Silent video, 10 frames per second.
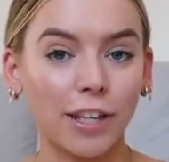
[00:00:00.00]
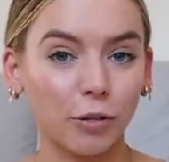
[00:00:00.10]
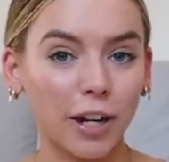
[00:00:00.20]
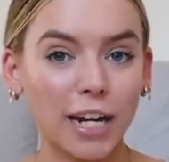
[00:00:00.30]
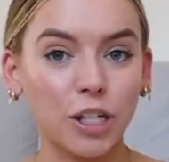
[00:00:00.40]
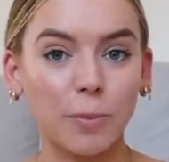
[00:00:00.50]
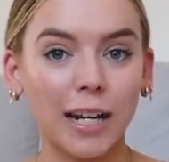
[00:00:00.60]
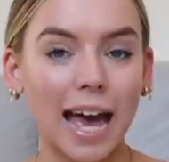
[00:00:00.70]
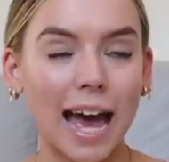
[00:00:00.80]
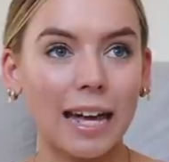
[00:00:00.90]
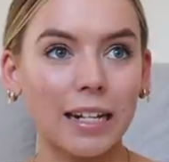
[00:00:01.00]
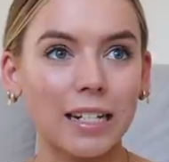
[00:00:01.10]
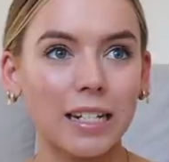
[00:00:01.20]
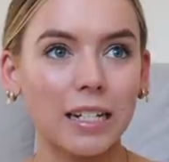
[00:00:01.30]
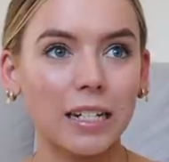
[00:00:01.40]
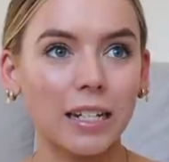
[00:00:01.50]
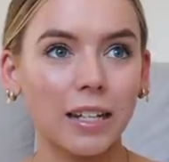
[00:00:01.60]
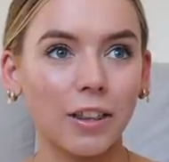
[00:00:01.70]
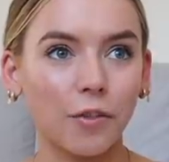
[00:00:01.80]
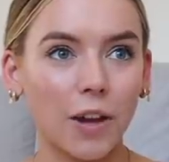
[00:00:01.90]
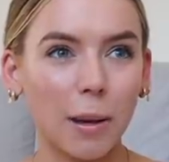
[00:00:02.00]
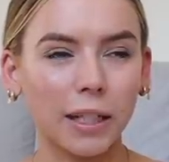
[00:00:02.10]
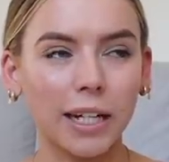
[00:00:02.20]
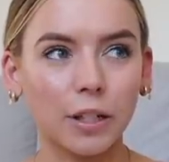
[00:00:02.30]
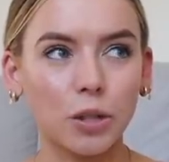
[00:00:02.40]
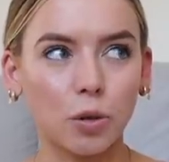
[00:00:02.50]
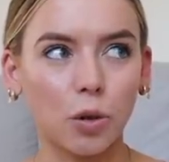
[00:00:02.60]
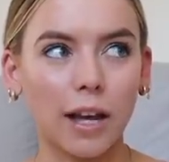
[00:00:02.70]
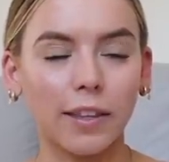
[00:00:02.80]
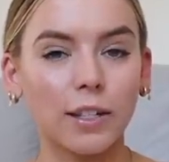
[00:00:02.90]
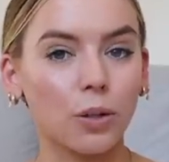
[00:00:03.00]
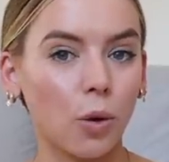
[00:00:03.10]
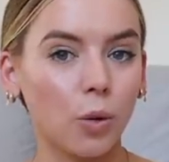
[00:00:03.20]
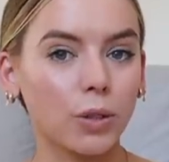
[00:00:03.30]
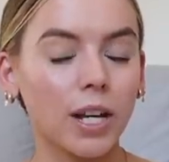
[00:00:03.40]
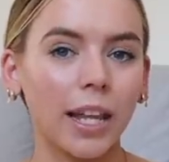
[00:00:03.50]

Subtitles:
The Arrangement and The Family Next Door, I think it's called.